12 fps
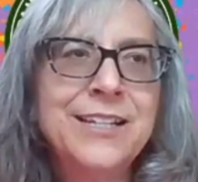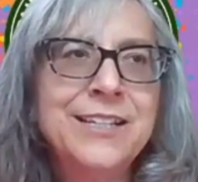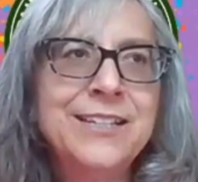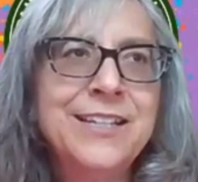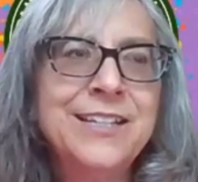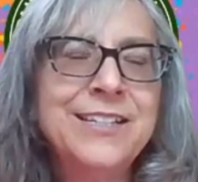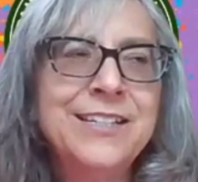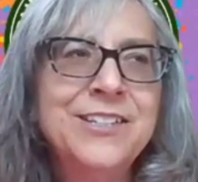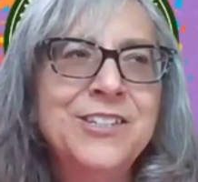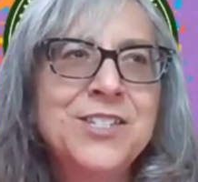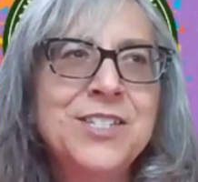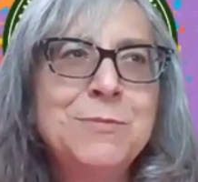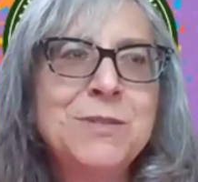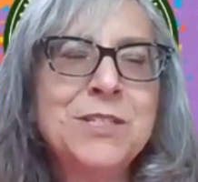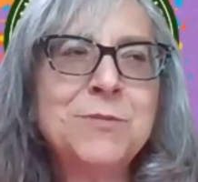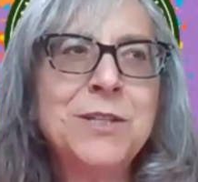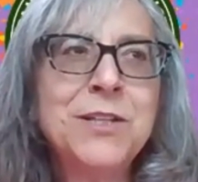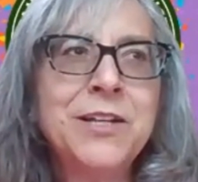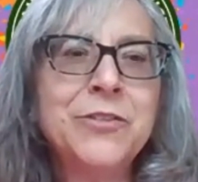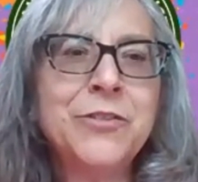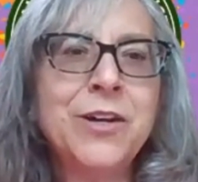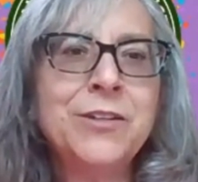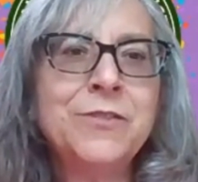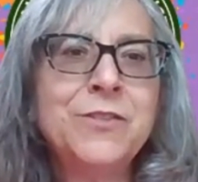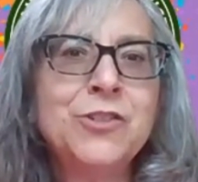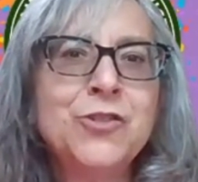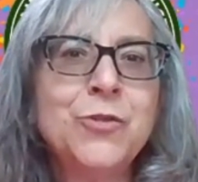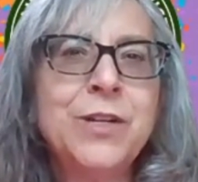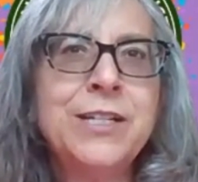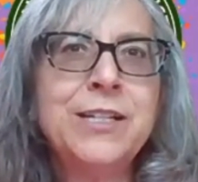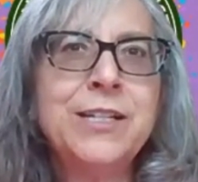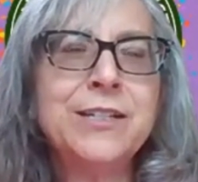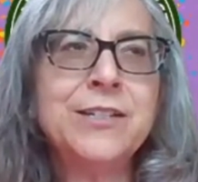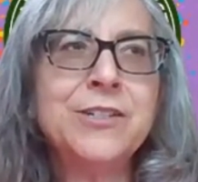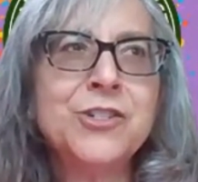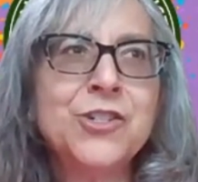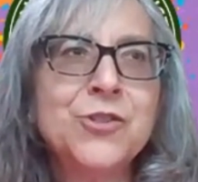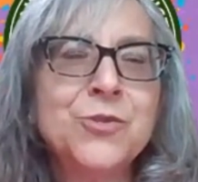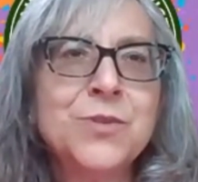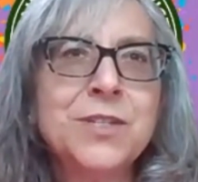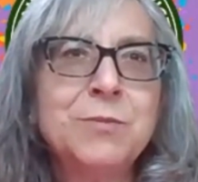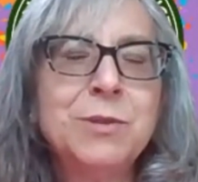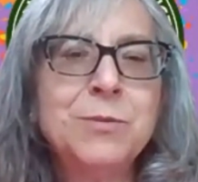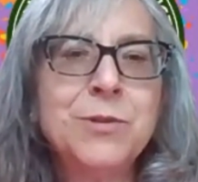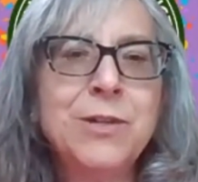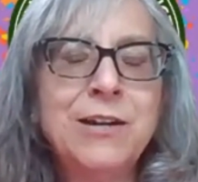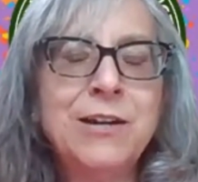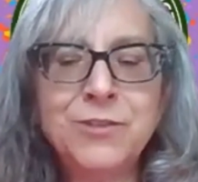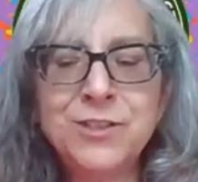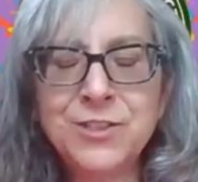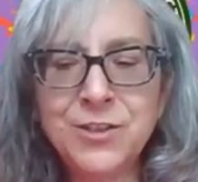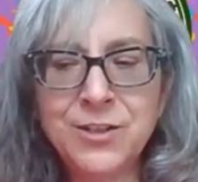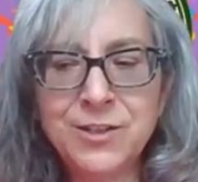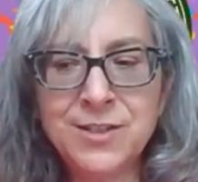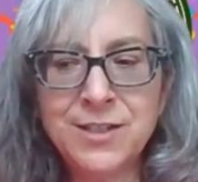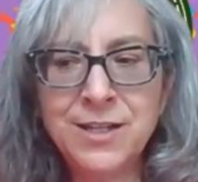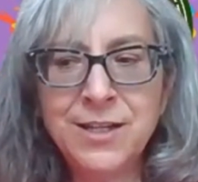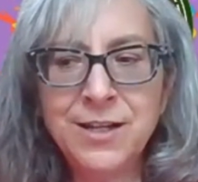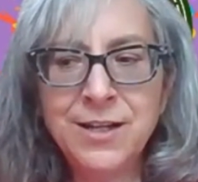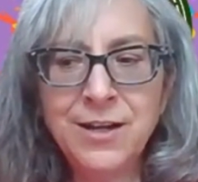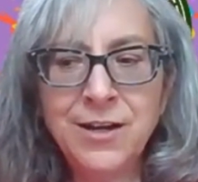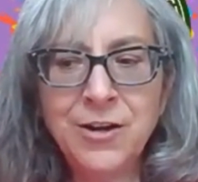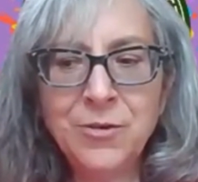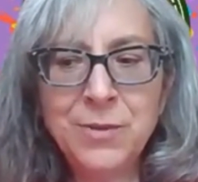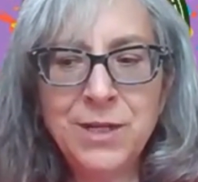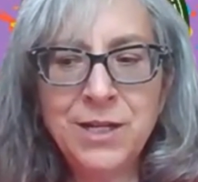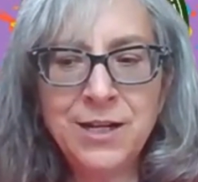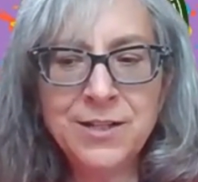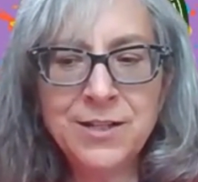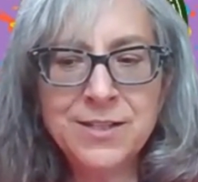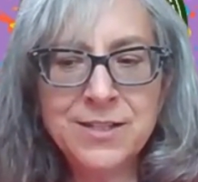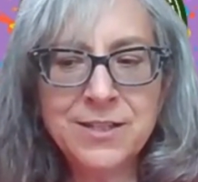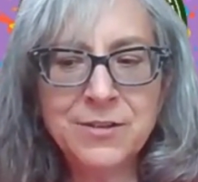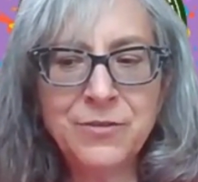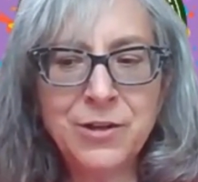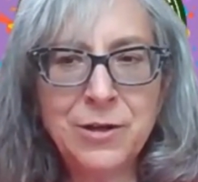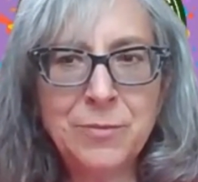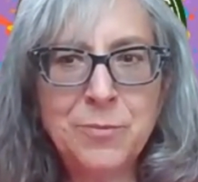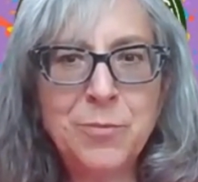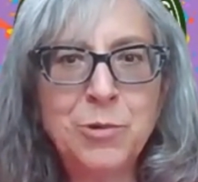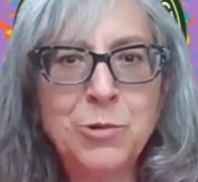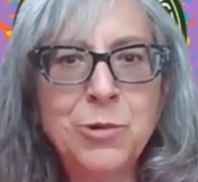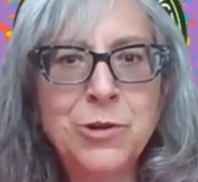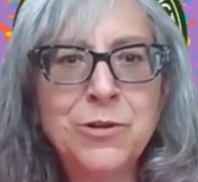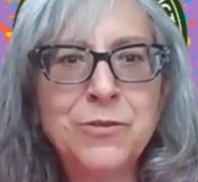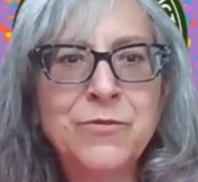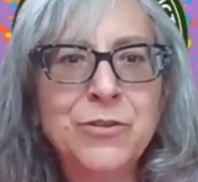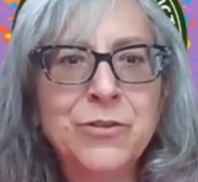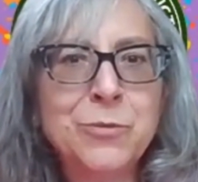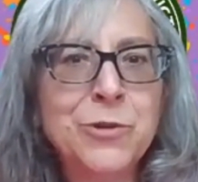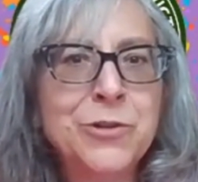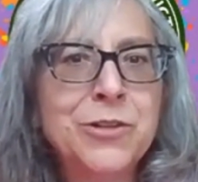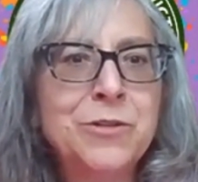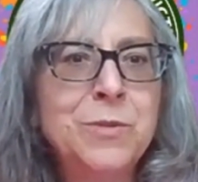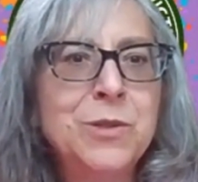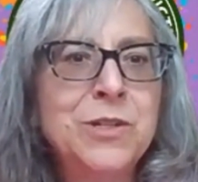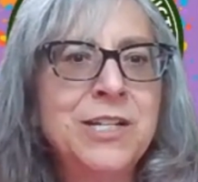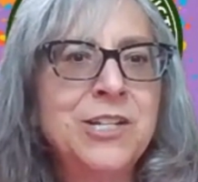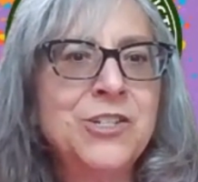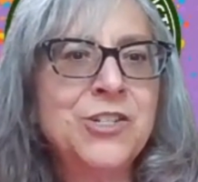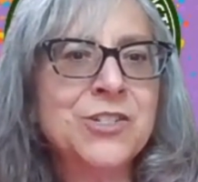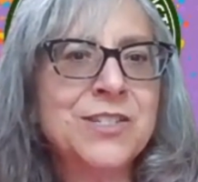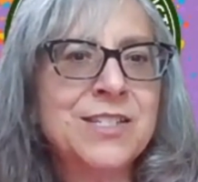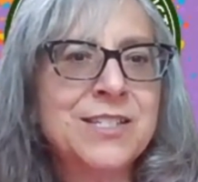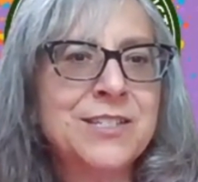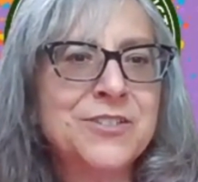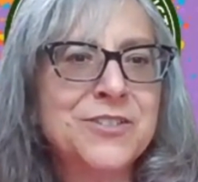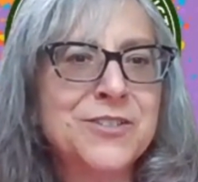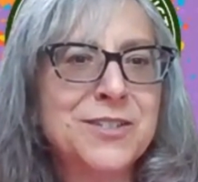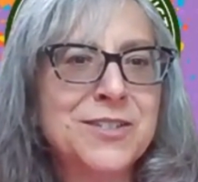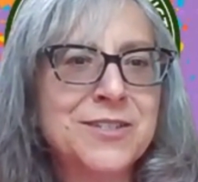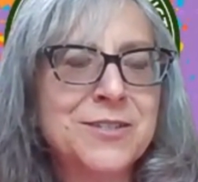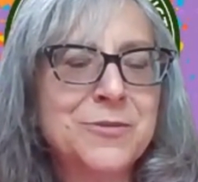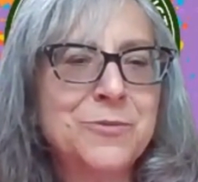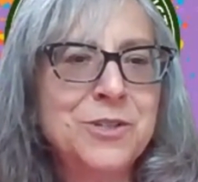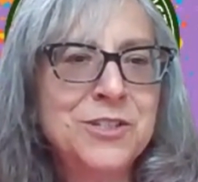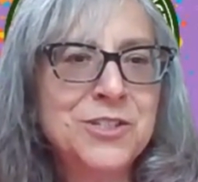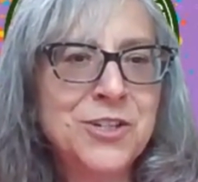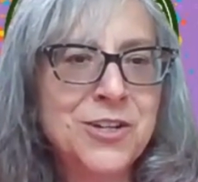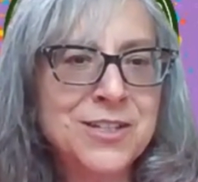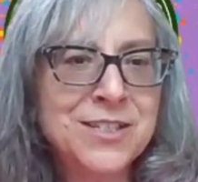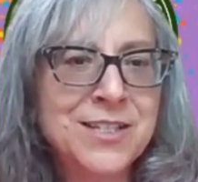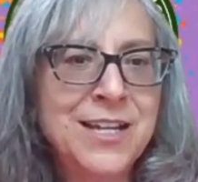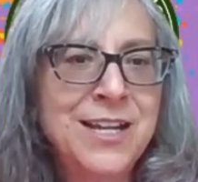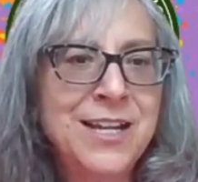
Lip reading: And it just seems to me like a lot of the training issues that people have with dogs are because of our poor verbal communication skills with dogs.